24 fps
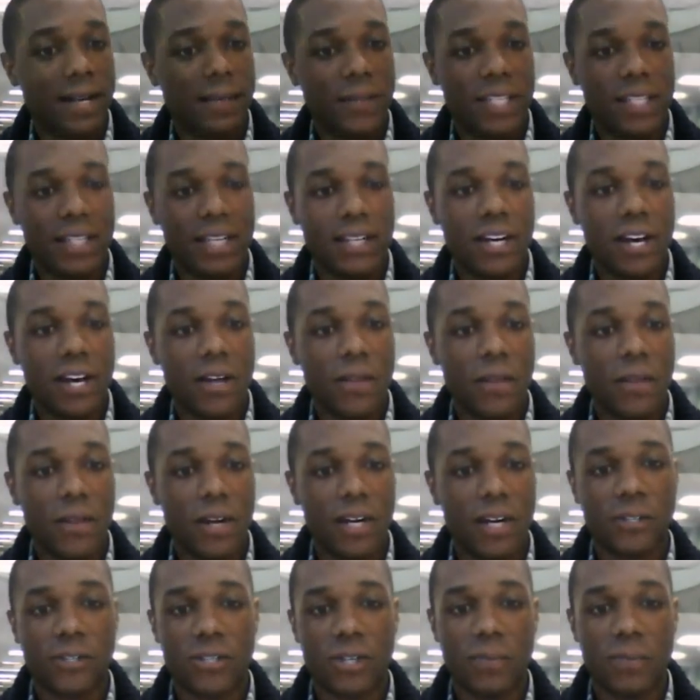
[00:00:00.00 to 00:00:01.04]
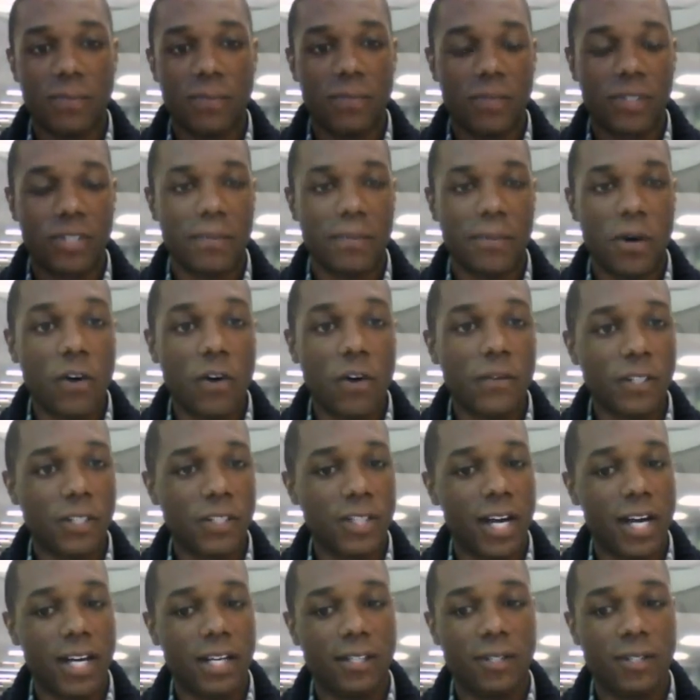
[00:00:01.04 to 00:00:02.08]
I mean, I know that there's some, some
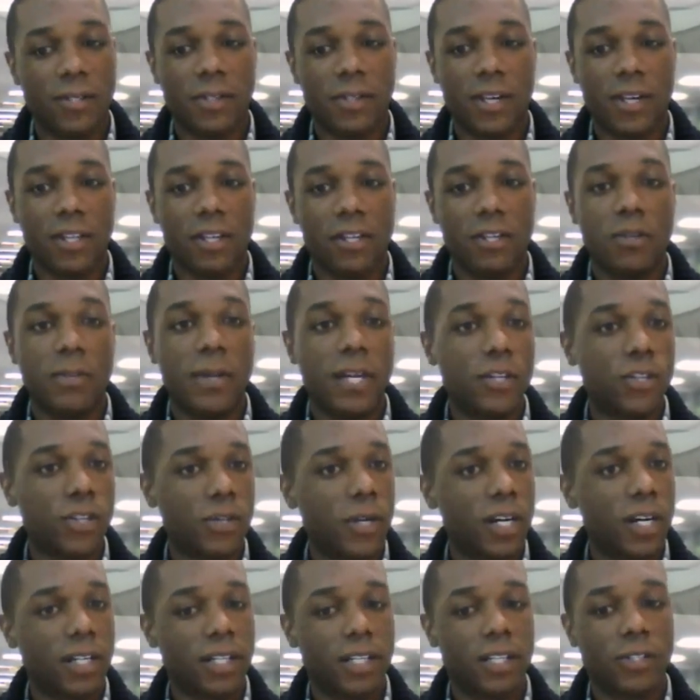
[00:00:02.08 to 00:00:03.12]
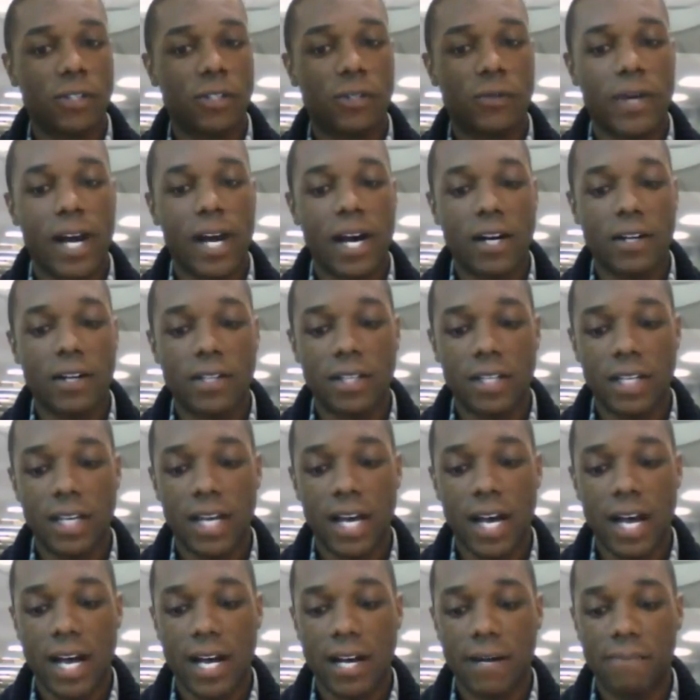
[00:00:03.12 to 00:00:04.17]
oversights that you mentioned, Marcus, around
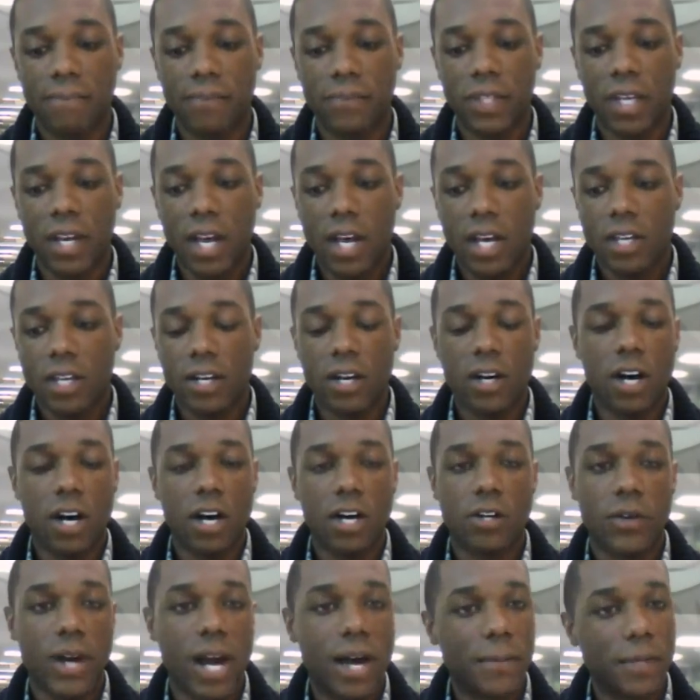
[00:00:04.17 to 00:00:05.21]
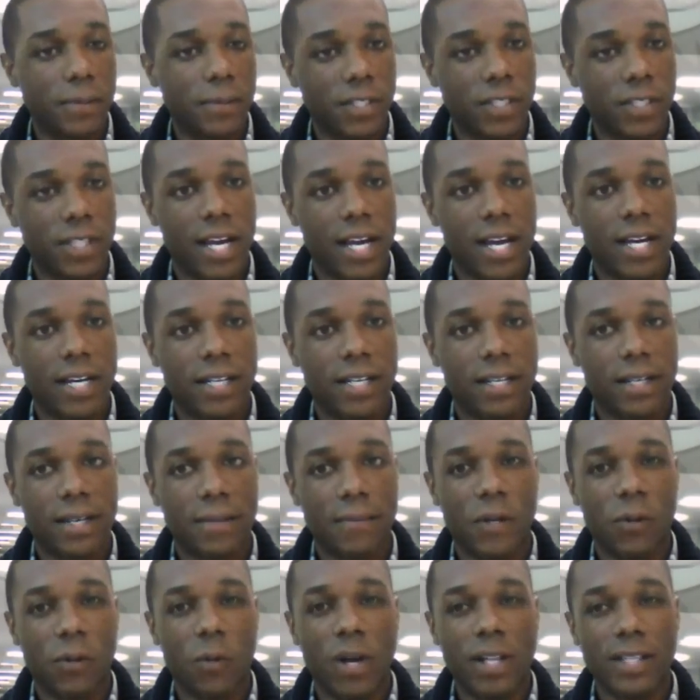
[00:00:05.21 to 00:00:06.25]
the, um, you know, a grammar mistake,
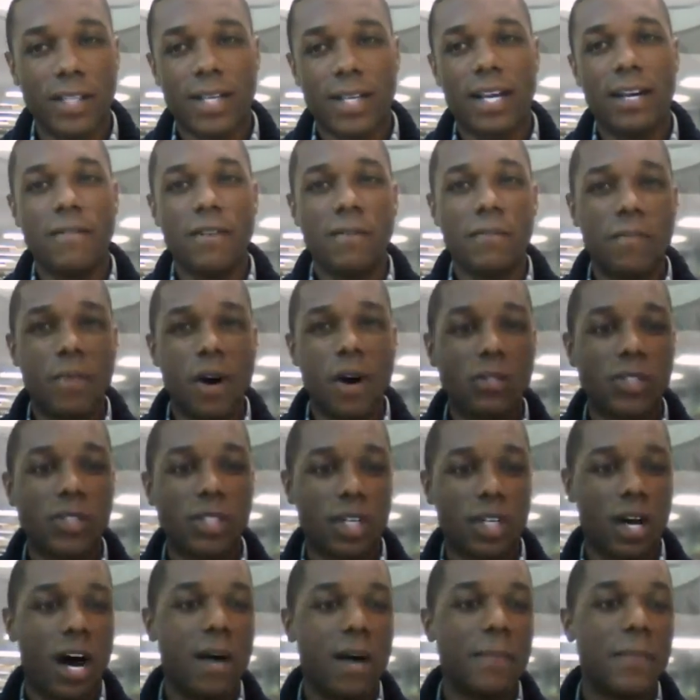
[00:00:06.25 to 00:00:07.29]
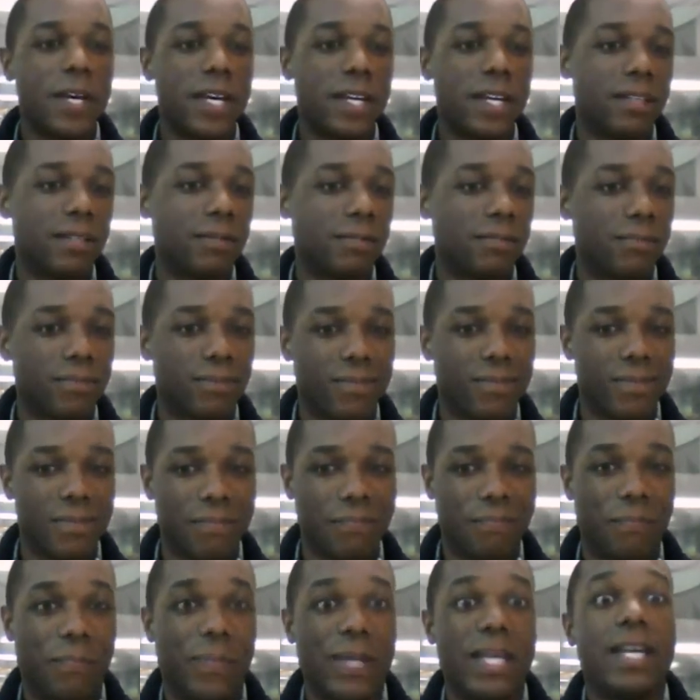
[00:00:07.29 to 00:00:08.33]
but yeah. what's kind of the most common
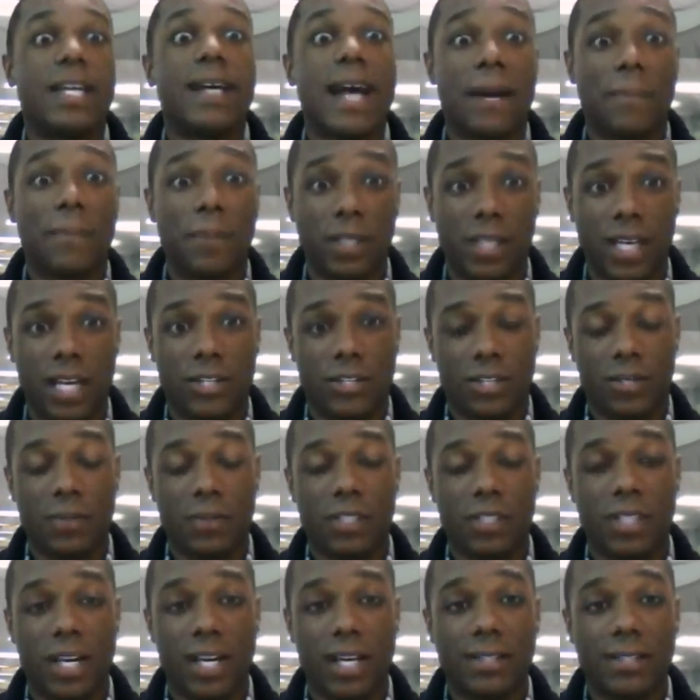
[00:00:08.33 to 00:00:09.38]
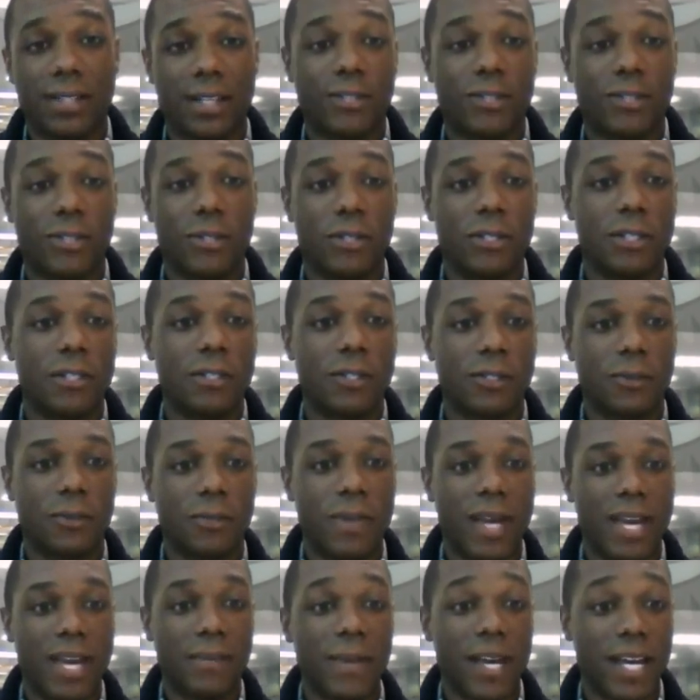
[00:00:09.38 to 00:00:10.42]
big application mistakes that
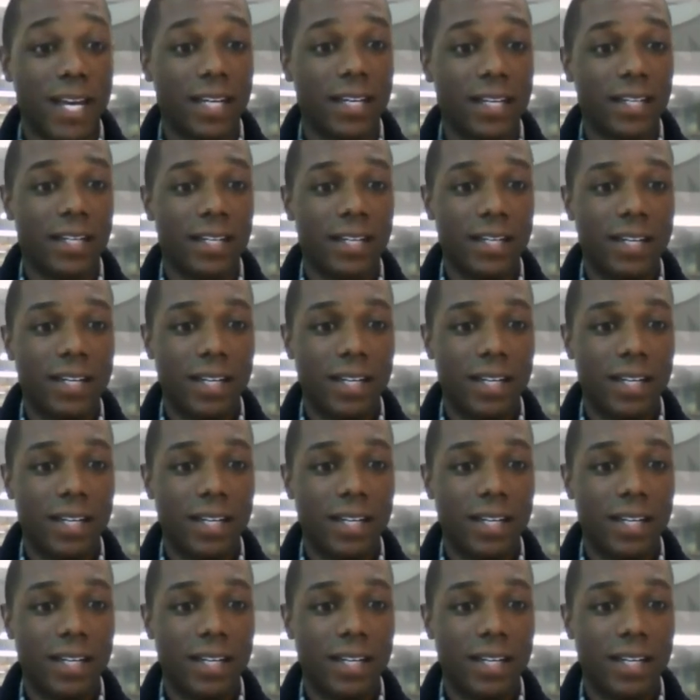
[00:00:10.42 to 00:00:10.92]
students may make?